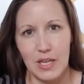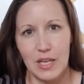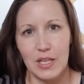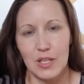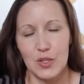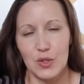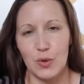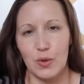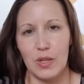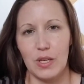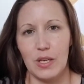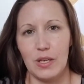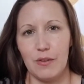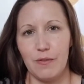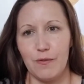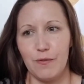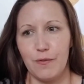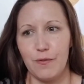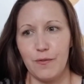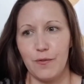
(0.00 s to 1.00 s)
So they
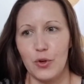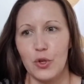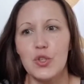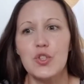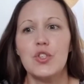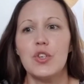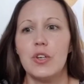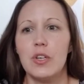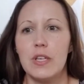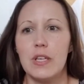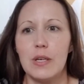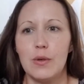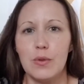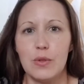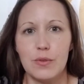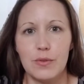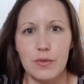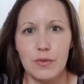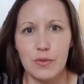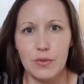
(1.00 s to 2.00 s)
first started out
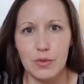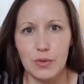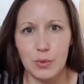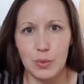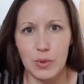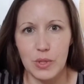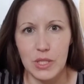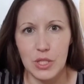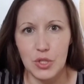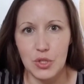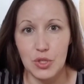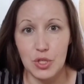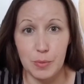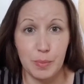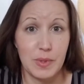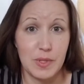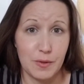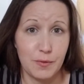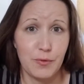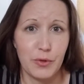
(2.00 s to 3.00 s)
their, their relationship
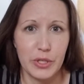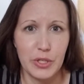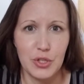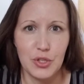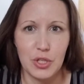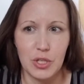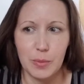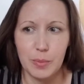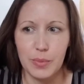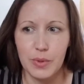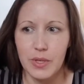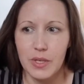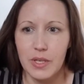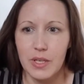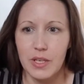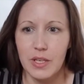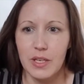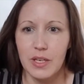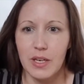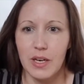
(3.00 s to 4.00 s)
as a friendship.
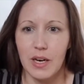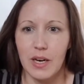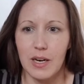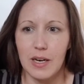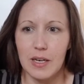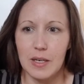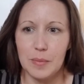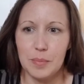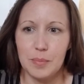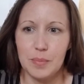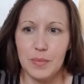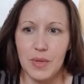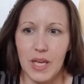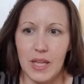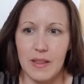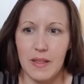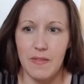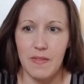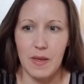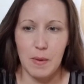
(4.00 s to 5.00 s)
Um, and
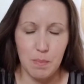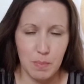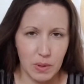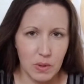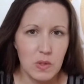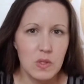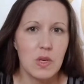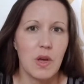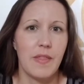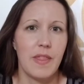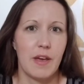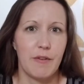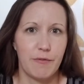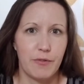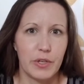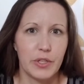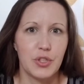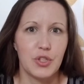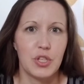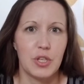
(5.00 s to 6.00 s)
then they built on that
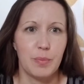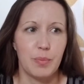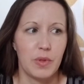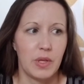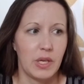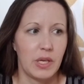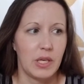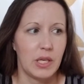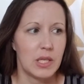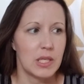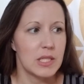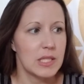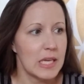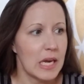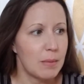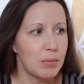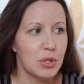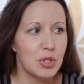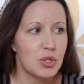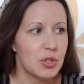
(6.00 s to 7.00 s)
friendship. They
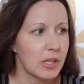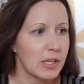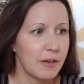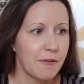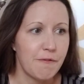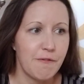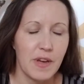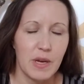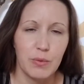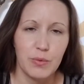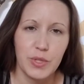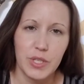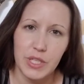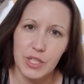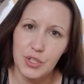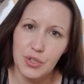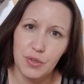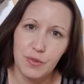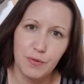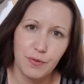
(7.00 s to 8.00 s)
established like a
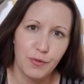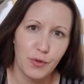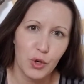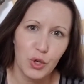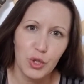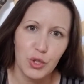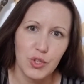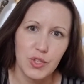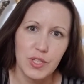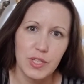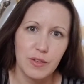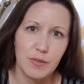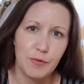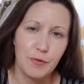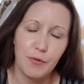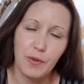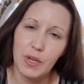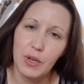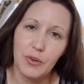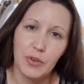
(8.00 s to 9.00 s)
foundation first and
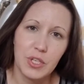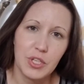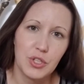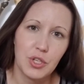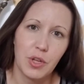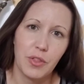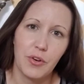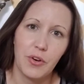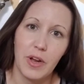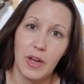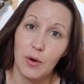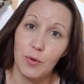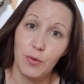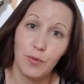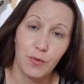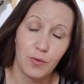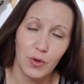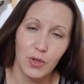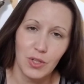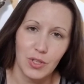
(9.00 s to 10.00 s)
figured each other out
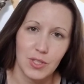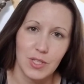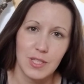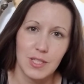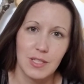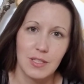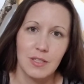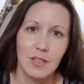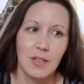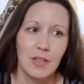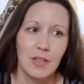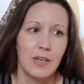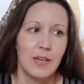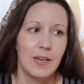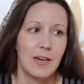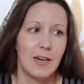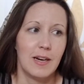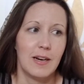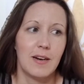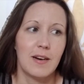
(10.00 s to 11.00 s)
first.
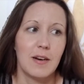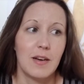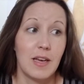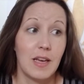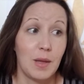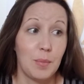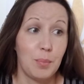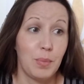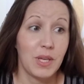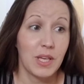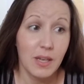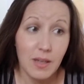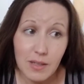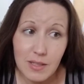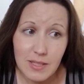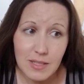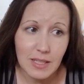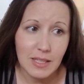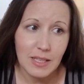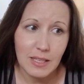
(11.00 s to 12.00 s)
Uh, and because
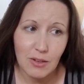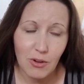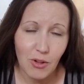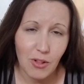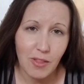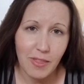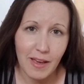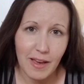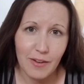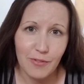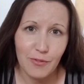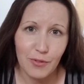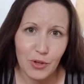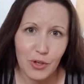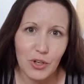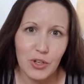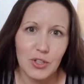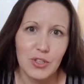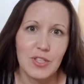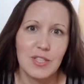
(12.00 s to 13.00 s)
they did all of that
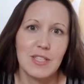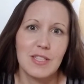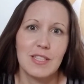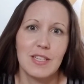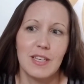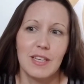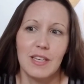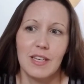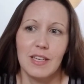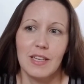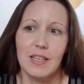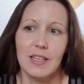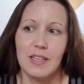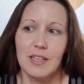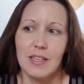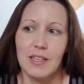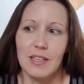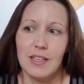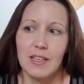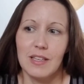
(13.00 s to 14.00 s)
first,
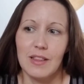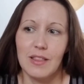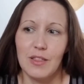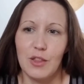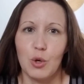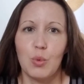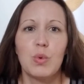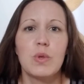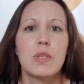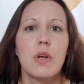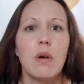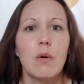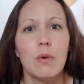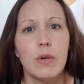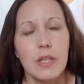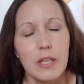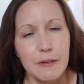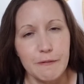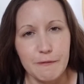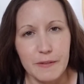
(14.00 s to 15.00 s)
there was
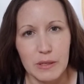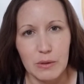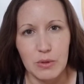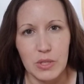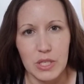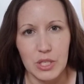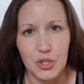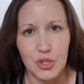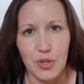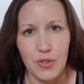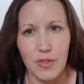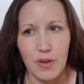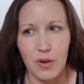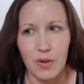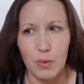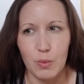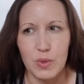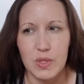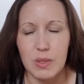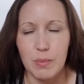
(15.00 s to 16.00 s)
already a foundation there.
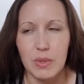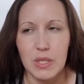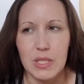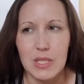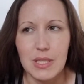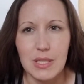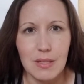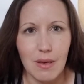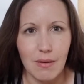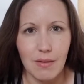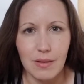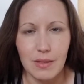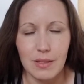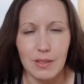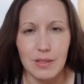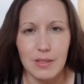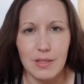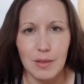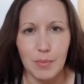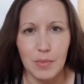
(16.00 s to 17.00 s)
There was something solid,
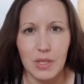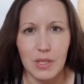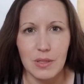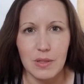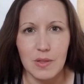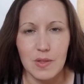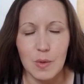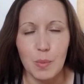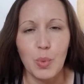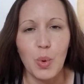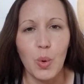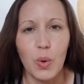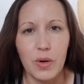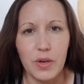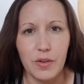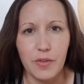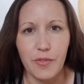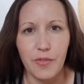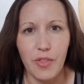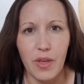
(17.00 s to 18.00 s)
something
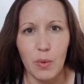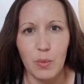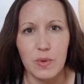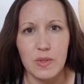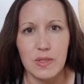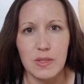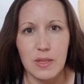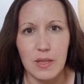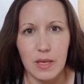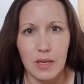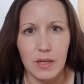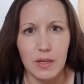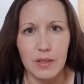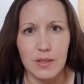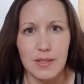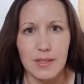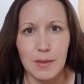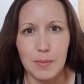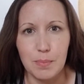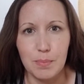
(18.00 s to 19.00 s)
supportive that was there
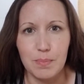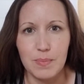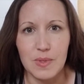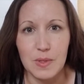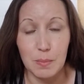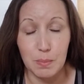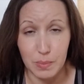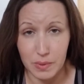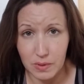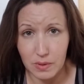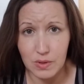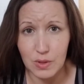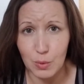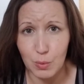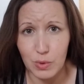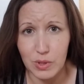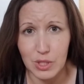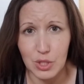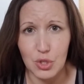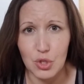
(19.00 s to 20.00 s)
to, to build a
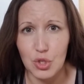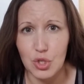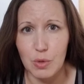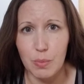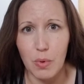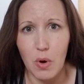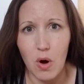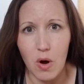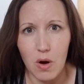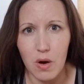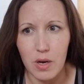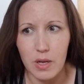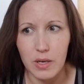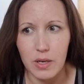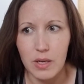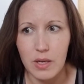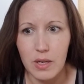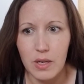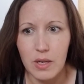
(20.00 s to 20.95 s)
relationship on.